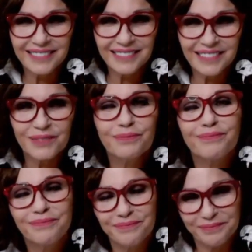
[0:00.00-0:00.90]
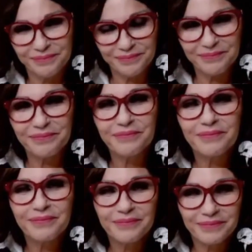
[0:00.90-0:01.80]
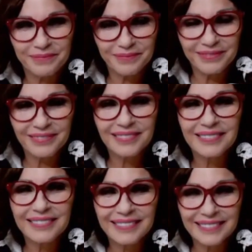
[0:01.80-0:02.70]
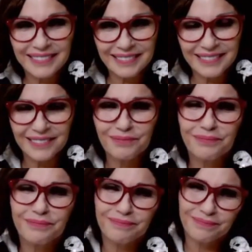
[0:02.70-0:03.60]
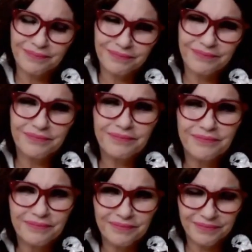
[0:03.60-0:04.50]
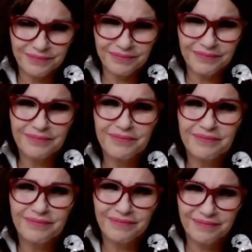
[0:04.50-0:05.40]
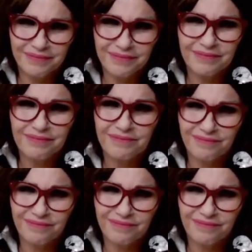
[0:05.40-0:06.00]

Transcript: This person isn't speaking.